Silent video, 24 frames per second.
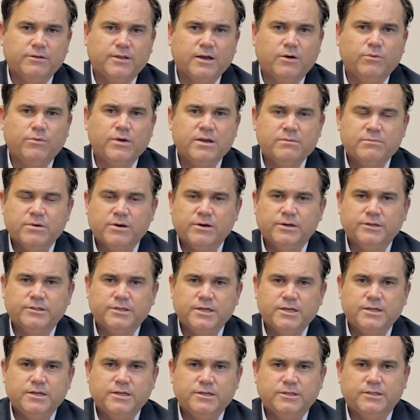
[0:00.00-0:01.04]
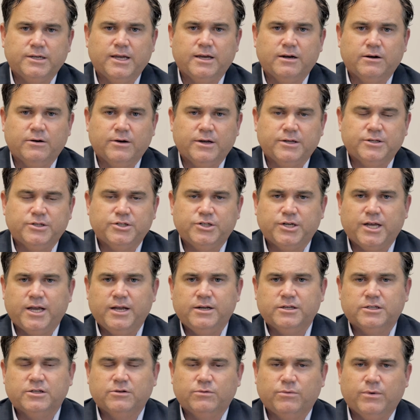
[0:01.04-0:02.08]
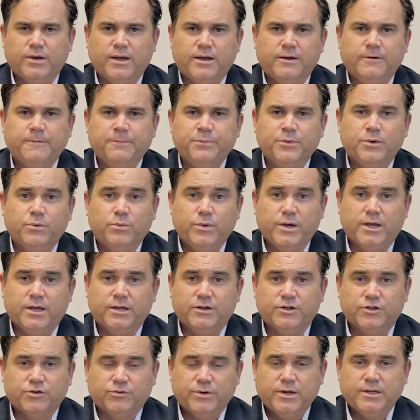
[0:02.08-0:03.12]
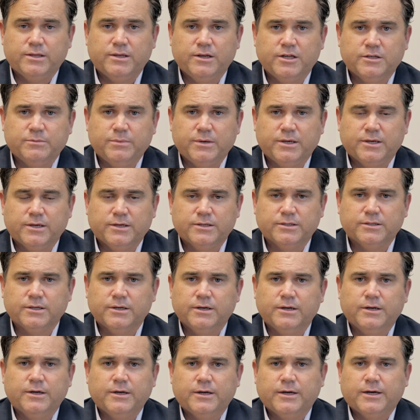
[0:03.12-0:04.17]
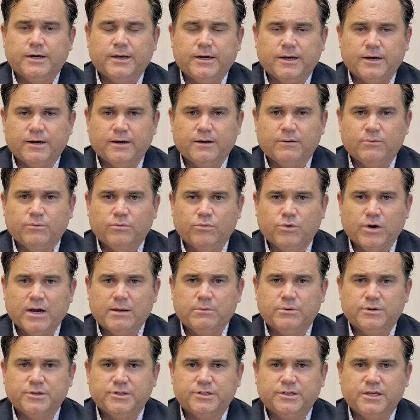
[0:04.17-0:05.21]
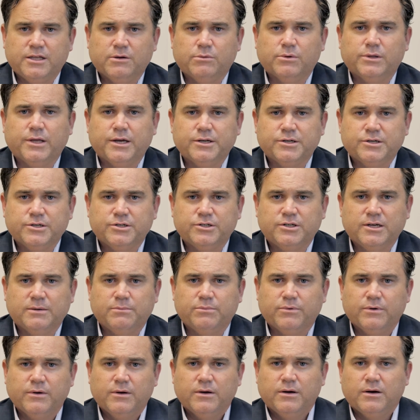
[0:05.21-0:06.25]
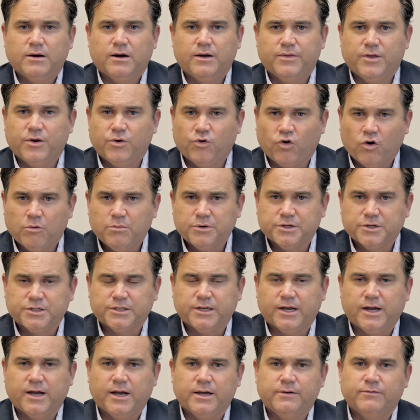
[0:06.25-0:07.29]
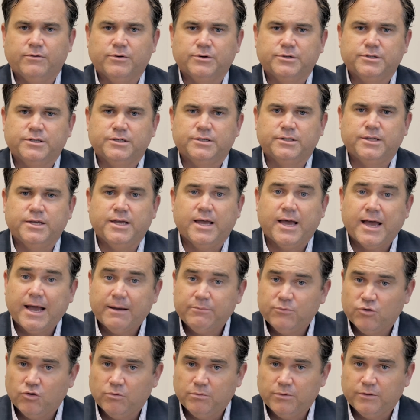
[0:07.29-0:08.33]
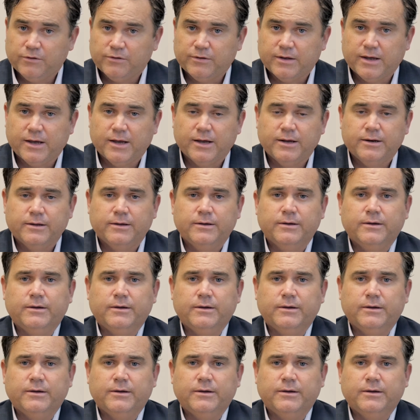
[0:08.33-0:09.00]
That weight-bearing CT scanner has changed the way we can treat these because we're able to see the relationship on the normal side versus the abnormal side.